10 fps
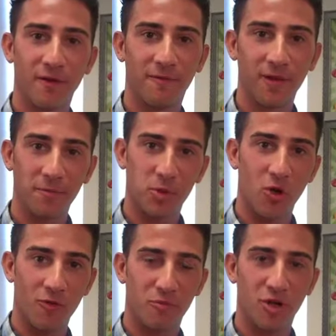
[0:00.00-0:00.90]
so I flipped
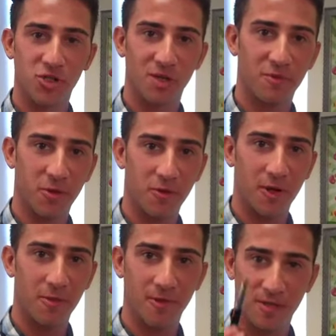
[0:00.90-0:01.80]
over brush number
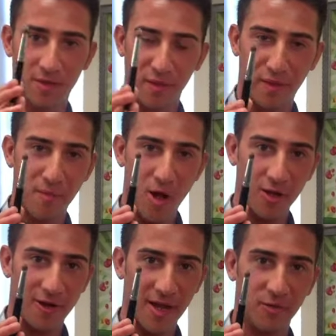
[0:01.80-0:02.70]
33 to the
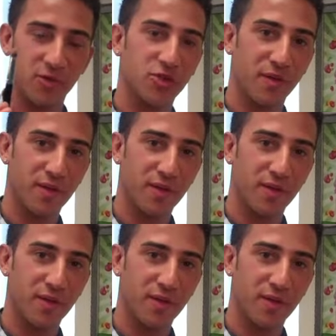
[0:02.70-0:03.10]
smaller end, which